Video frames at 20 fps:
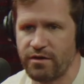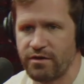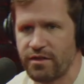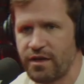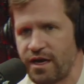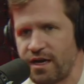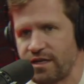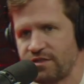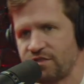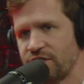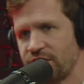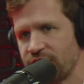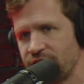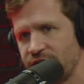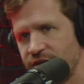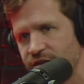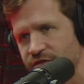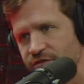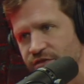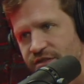the hot chick
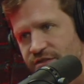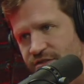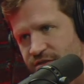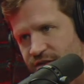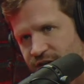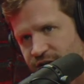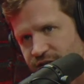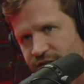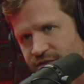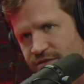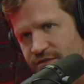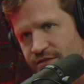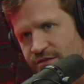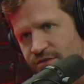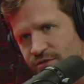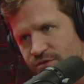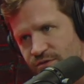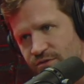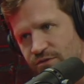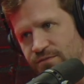and convince her the ice is
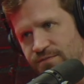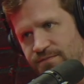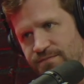cool.